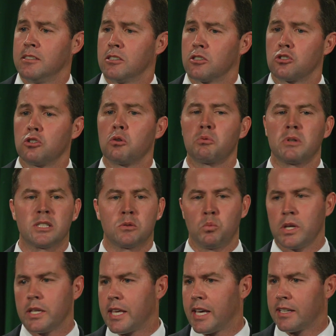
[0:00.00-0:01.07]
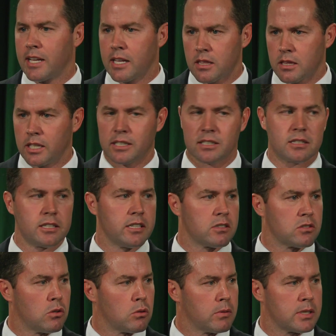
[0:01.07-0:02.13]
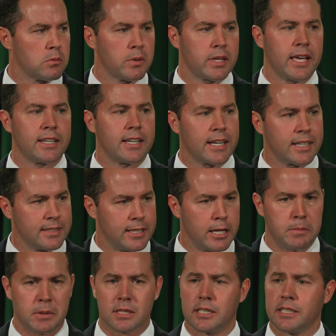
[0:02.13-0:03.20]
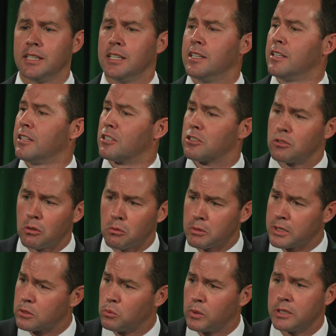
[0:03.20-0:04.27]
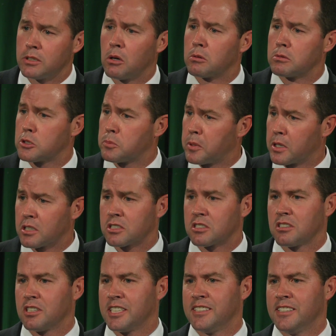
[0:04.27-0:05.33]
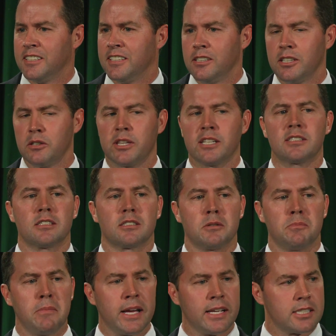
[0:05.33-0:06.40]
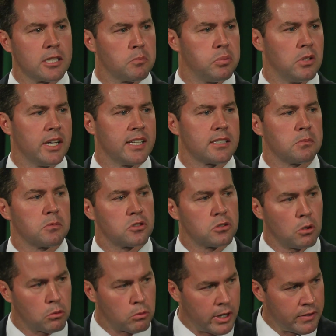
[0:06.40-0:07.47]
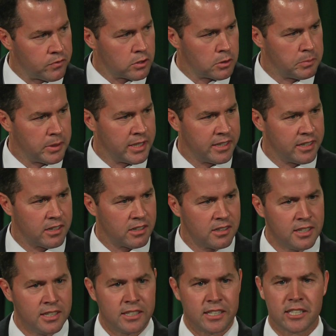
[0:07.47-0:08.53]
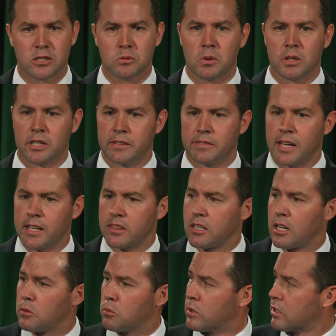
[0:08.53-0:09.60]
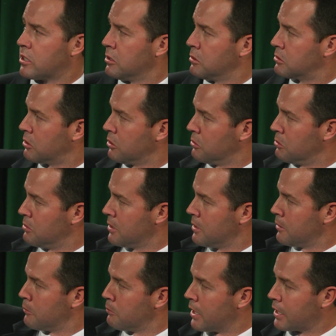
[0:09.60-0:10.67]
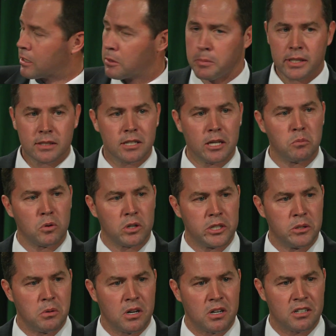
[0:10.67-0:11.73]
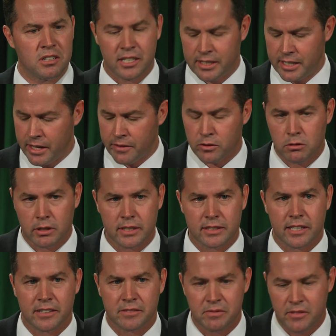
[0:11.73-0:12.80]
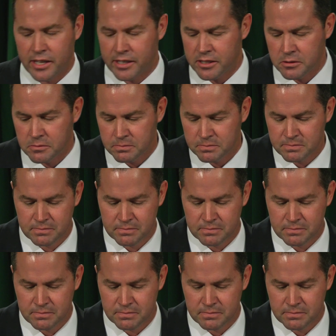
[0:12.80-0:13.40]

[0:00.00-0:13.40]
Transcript: There's no reason we can't athletically. There's no reason we can't academically. There's no reason we don't spiritually. This is an amazing place. I'm so grateful to be here. I just want to leave that thought with you to make the big time where you are, and have a great day. Thank you.